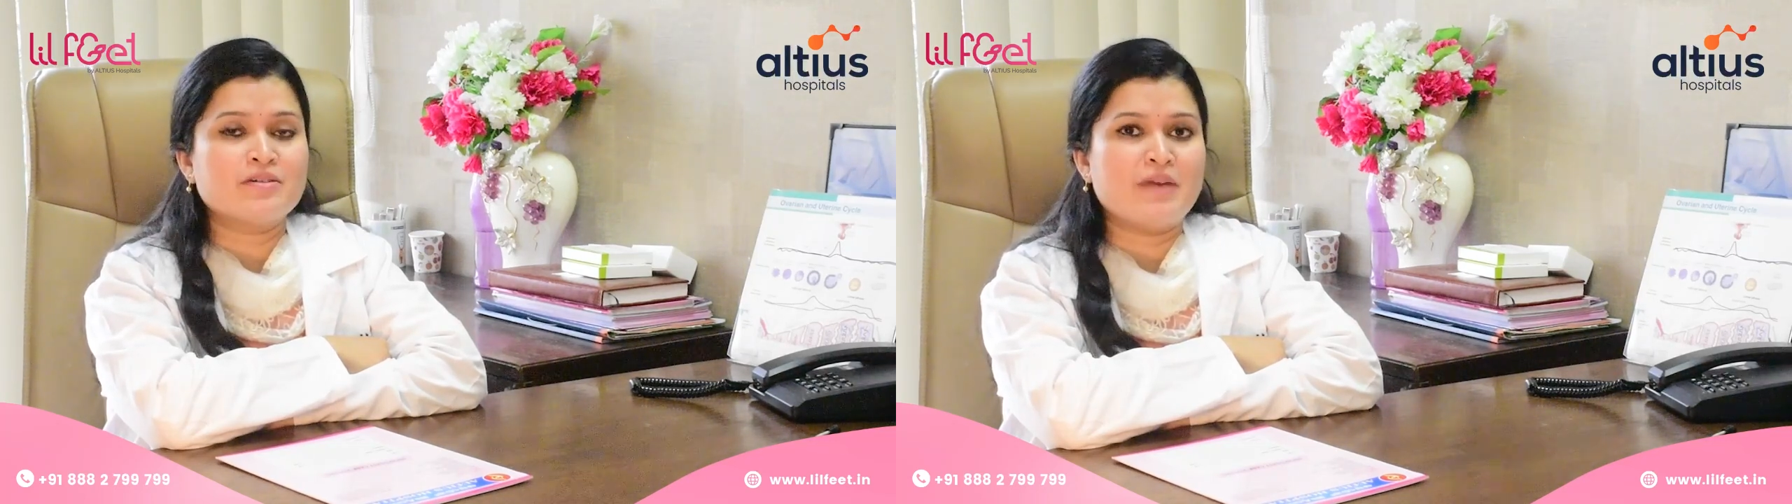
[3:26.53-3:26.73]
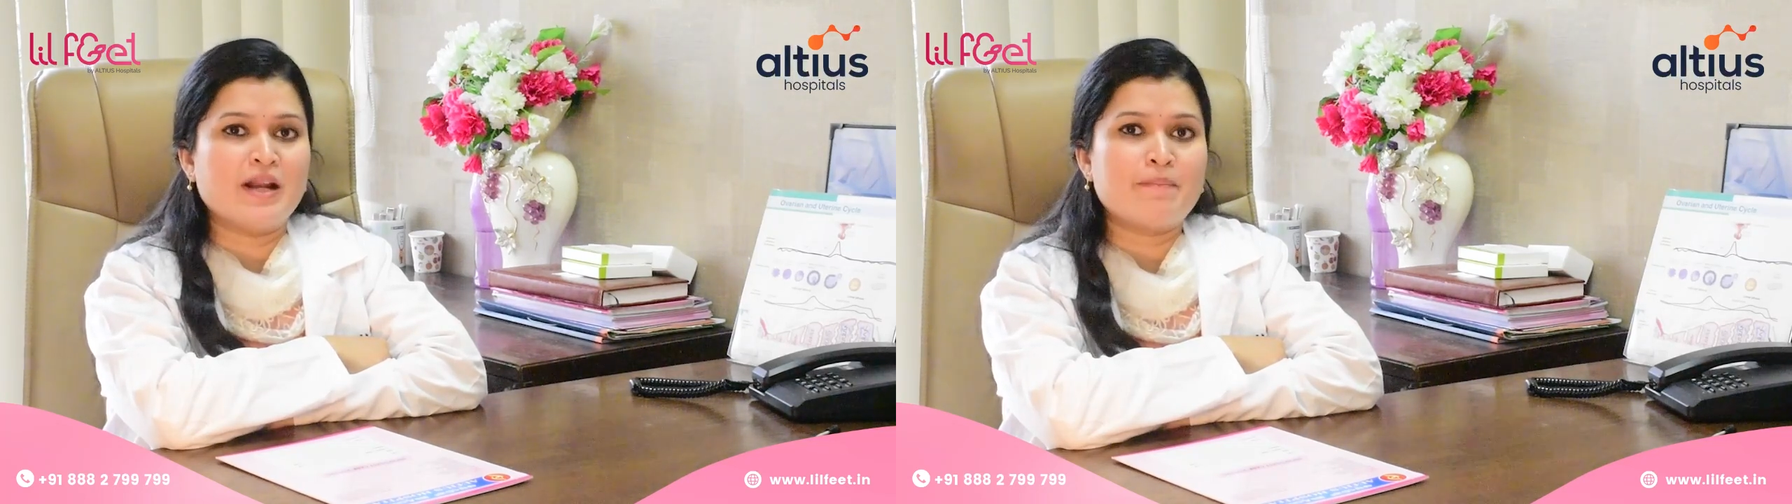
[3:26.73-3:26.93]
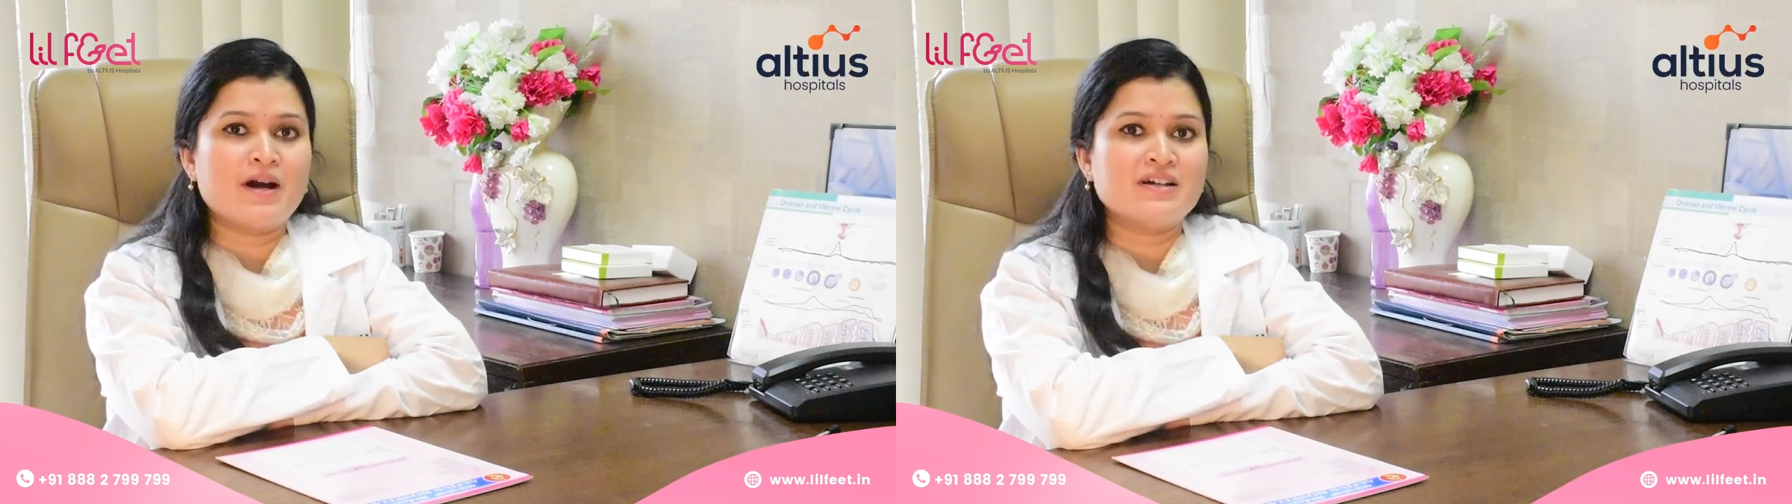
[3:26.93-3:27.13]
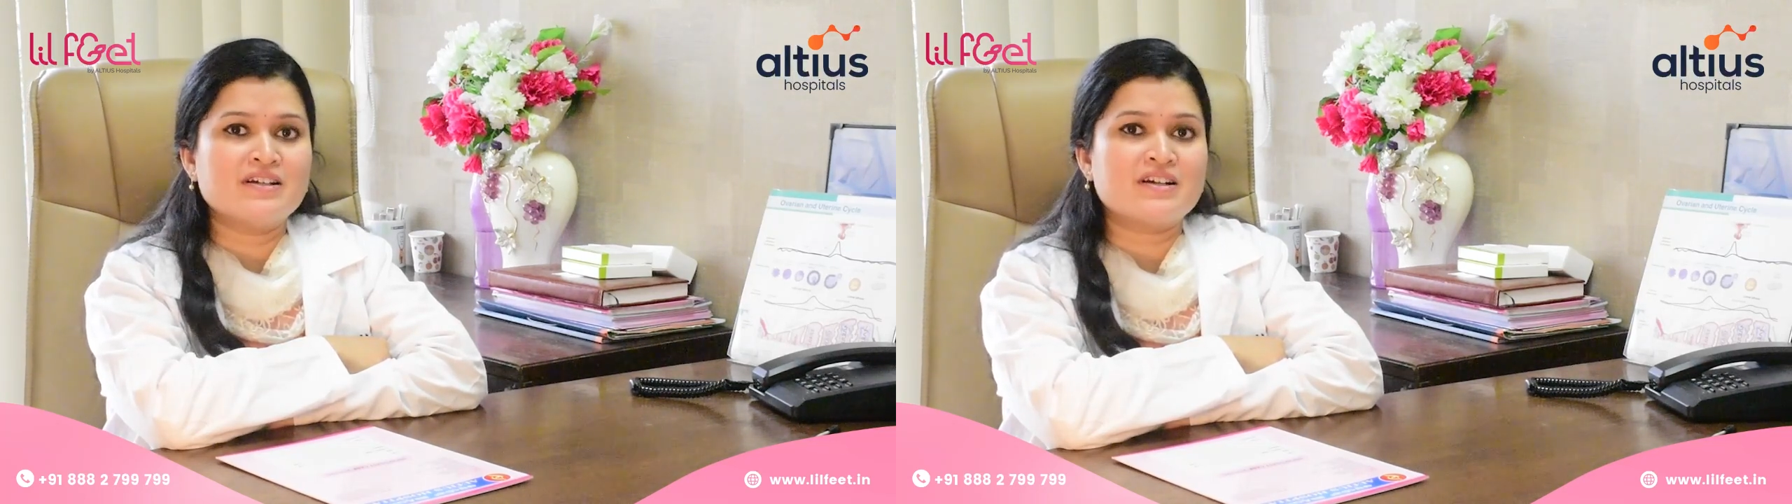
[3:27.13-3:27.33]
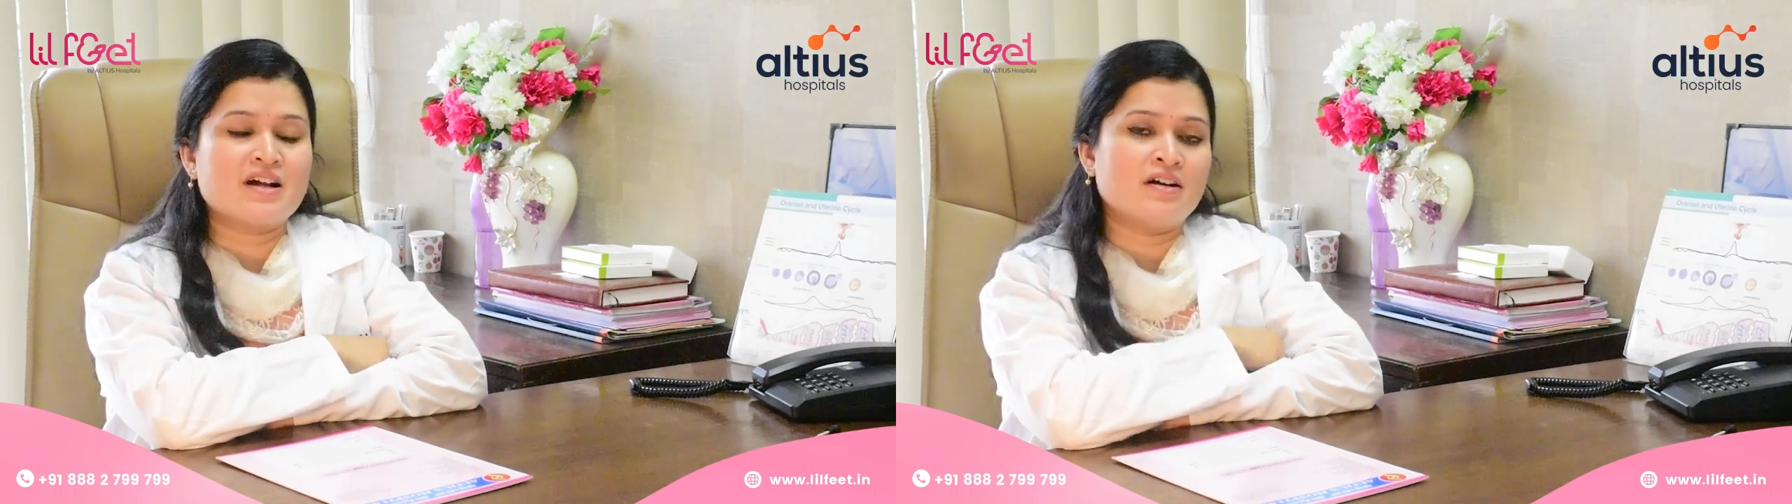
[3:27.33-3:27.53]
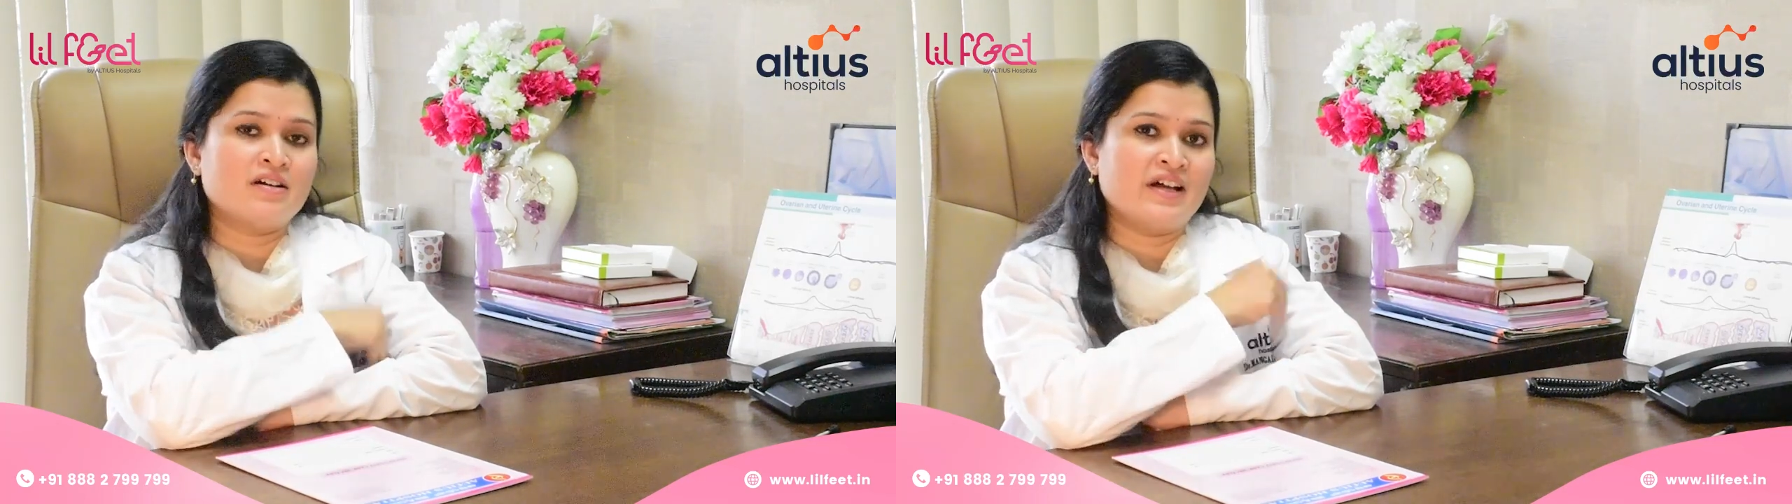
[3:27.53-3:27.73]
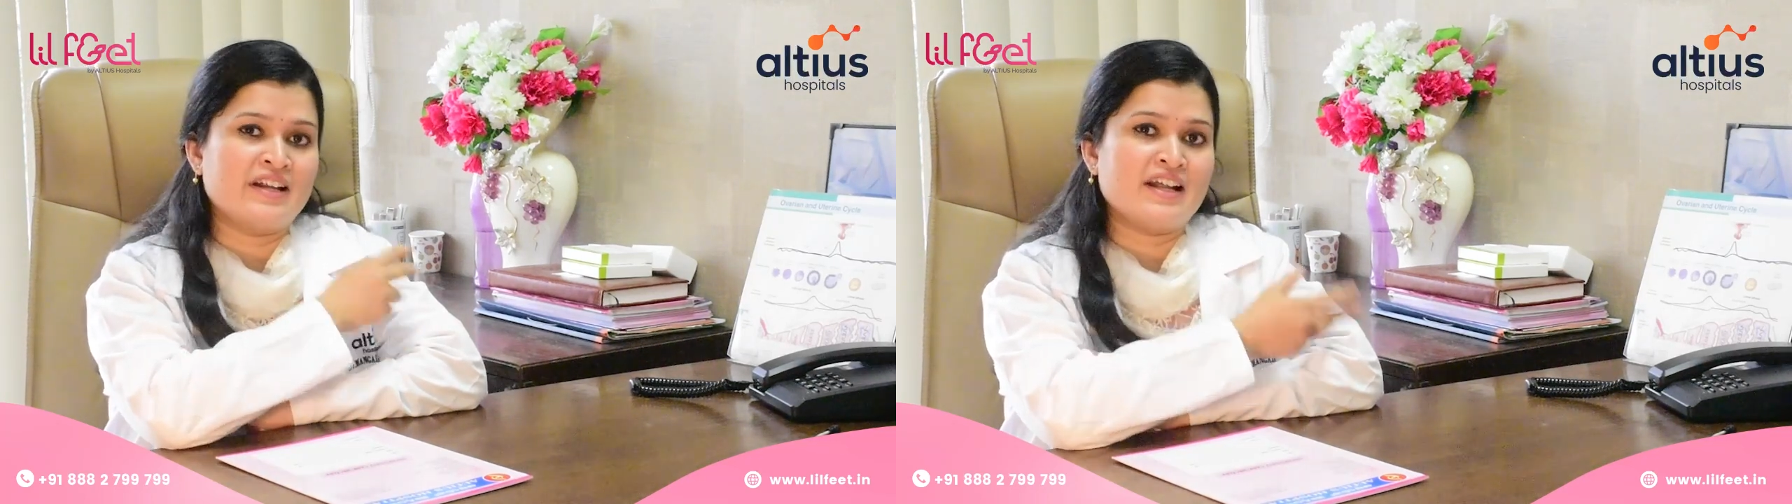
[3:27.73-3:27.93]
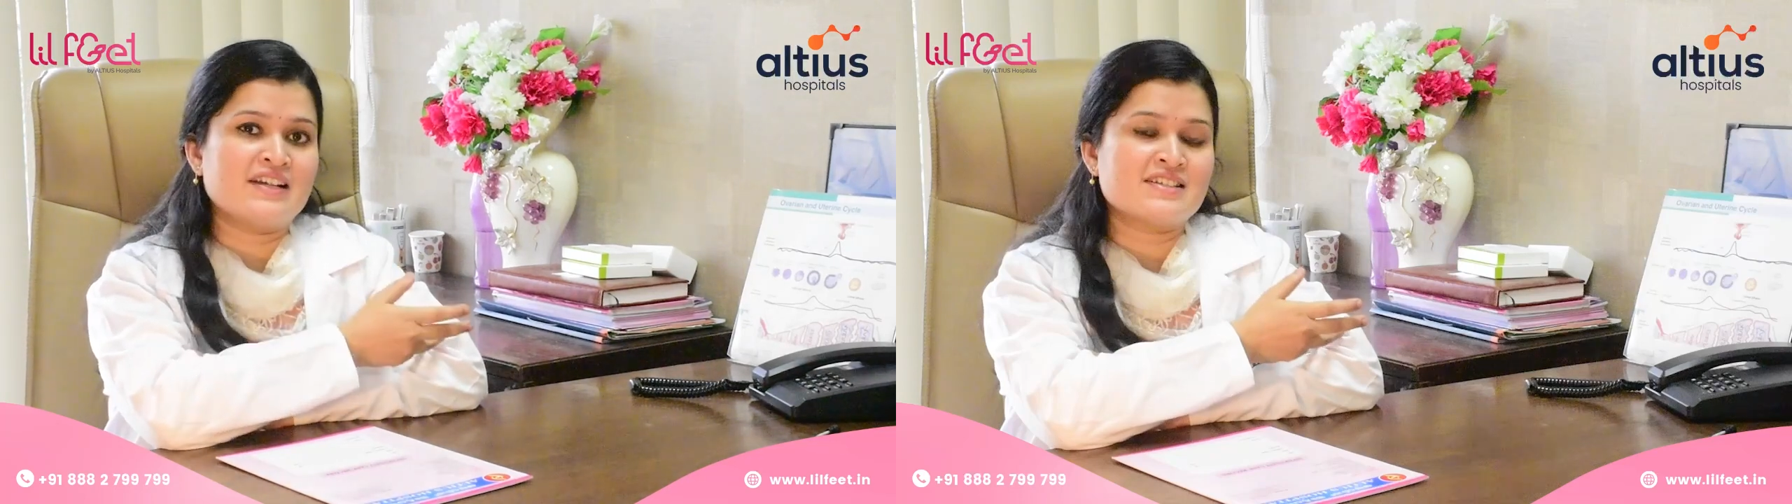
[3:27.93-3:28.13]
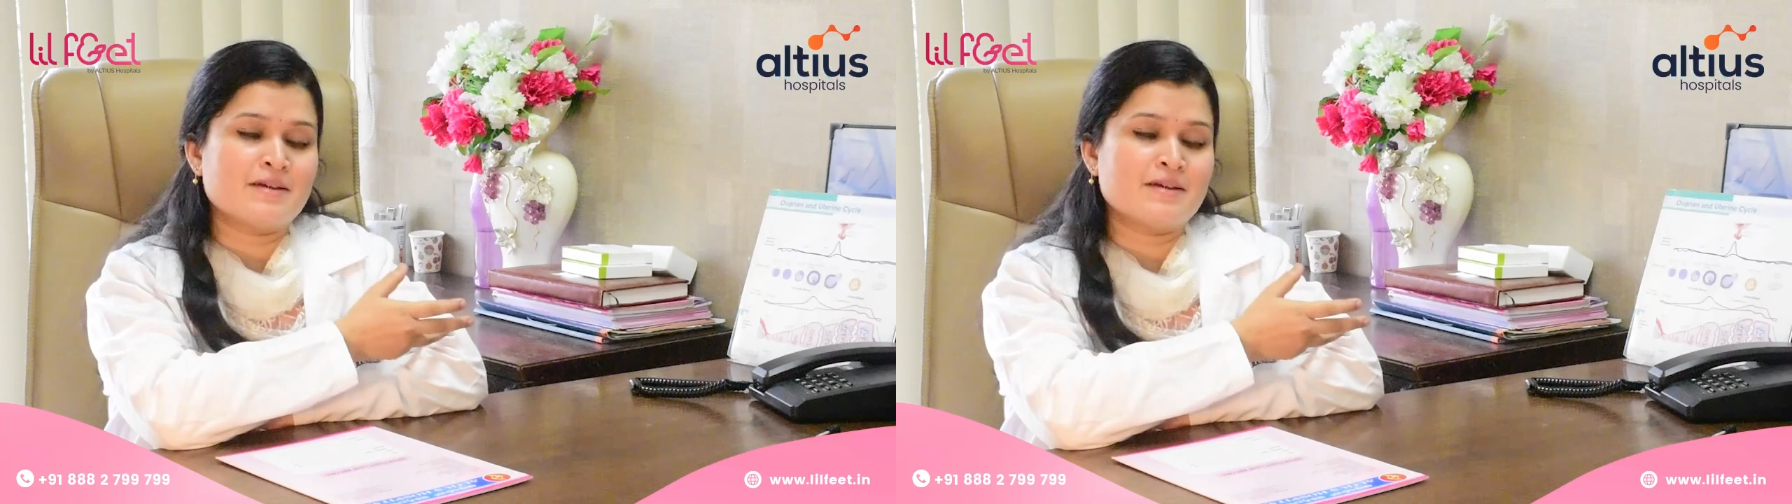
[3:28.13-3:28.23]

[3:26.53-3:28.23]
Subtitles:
male partner analysis,